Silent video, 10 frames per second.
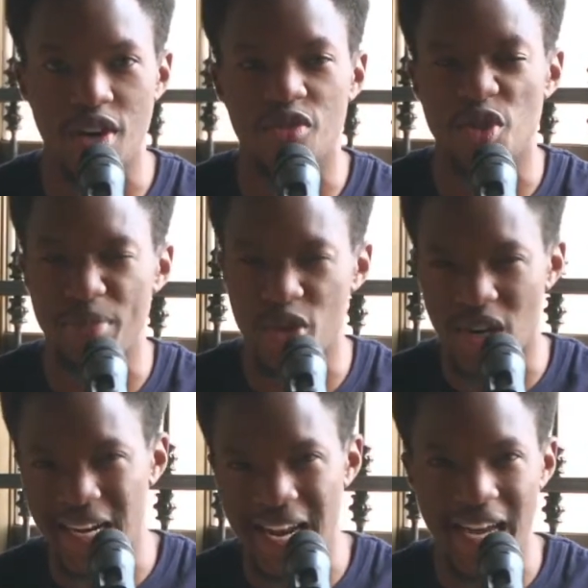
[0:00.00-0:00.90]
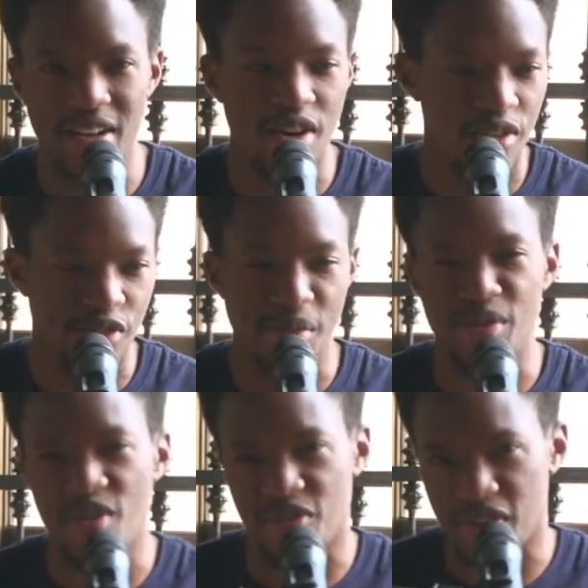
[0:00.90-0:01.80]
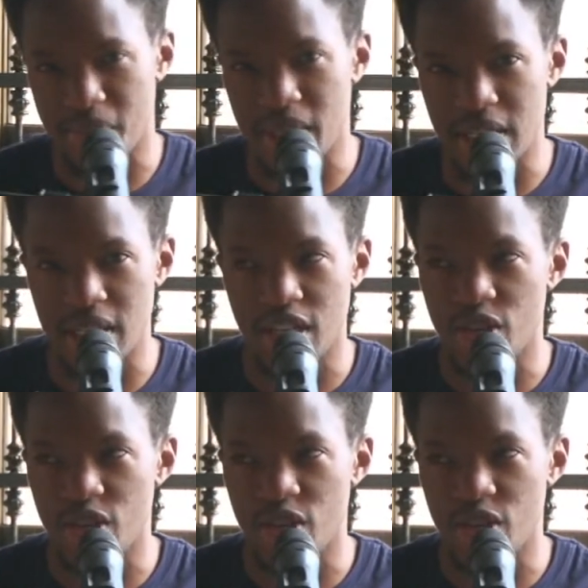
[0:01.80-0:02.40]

from your clan, from your family.